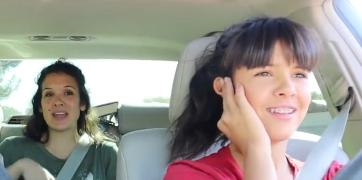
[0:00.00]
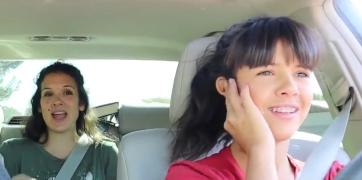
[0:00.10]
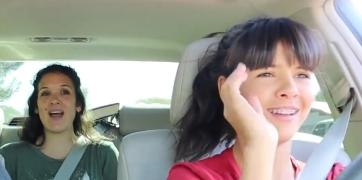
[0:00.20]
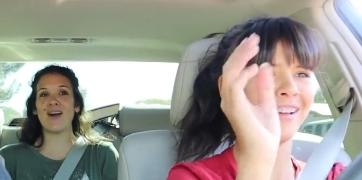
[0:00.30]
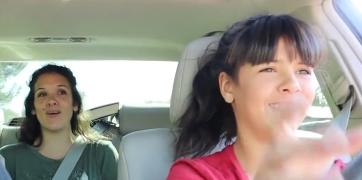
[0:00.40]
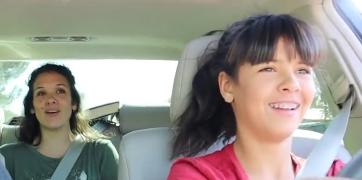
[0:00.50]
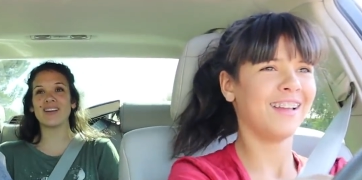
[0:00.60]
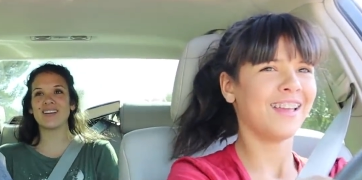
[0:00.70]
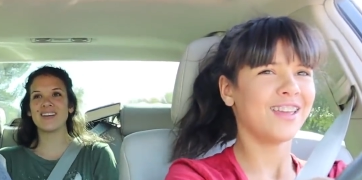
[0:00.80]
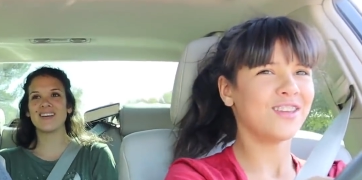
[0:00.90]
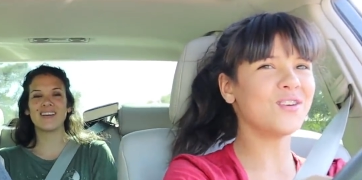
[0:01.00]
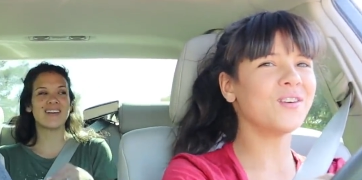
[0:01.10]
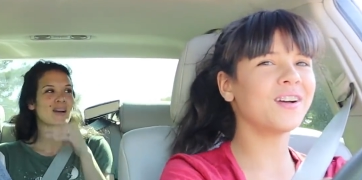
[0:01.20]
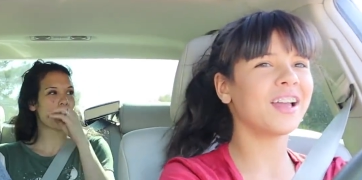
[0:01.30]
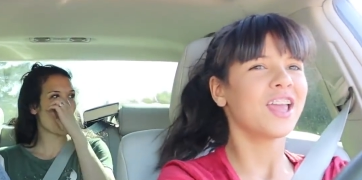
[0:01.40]
Speaker 1: me out.
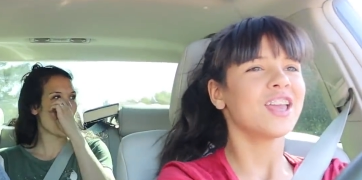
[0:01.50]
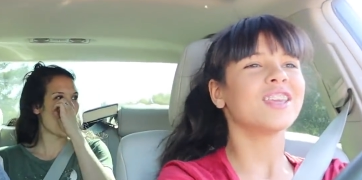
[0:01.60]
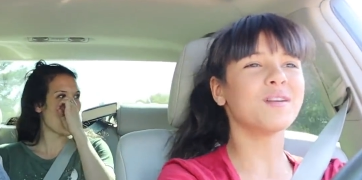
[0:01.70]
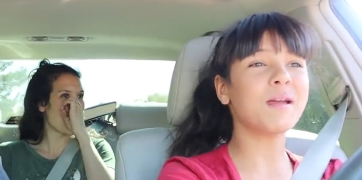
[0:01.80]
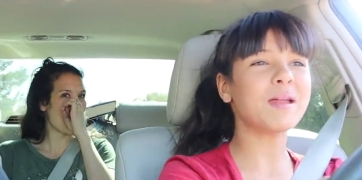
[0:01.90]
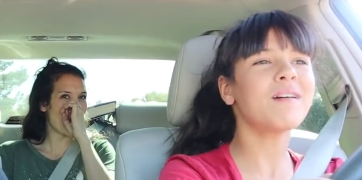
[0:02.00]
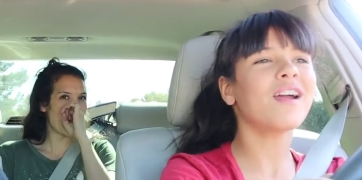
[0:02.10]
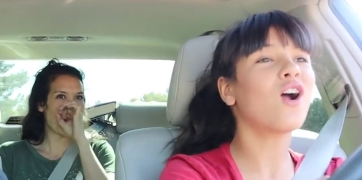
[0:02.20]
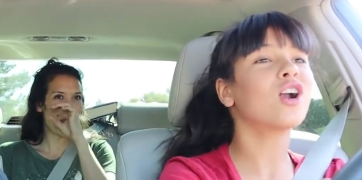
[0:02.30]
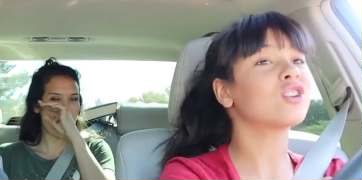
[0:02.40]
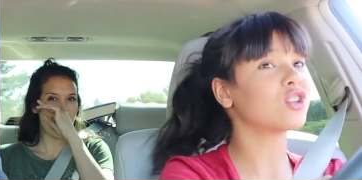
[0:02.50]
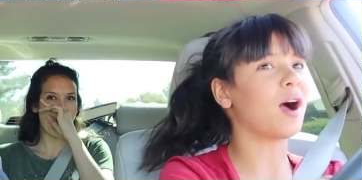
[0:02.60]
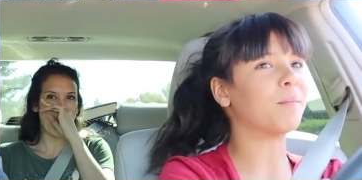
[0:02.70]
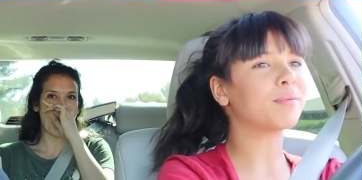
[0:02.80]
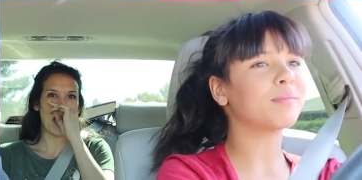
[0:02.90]
you, you, made my heart
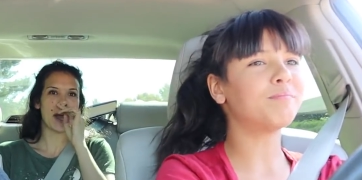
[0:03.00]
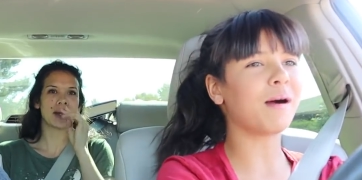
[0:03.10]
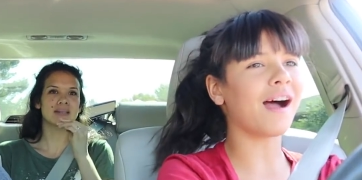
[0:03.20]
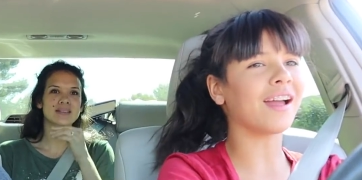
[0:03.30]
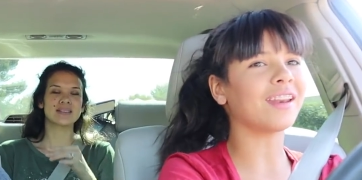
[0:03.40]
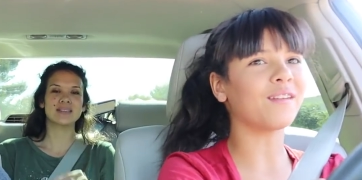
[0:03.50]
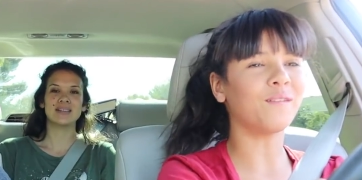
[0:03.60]
jump, but